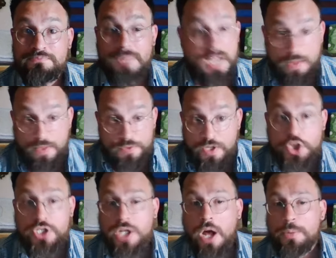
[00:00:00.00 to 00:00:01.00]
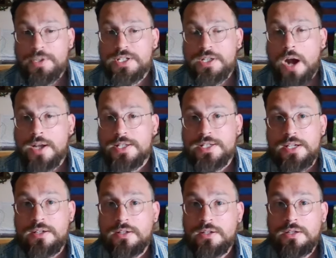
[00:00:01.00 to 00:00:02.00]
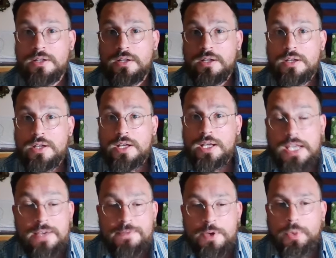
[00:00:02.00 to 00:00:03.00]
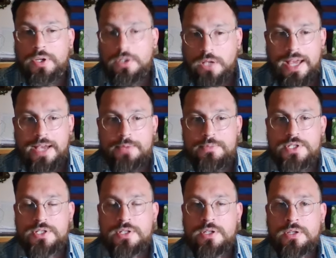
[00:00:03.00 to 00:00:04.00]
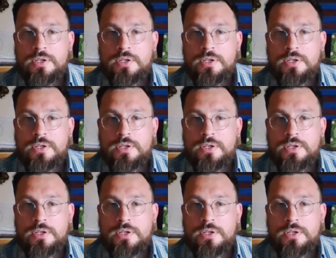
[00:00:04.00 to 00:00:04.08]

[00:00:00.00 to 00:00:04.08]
And that's just 100% honesty. If he reclaims,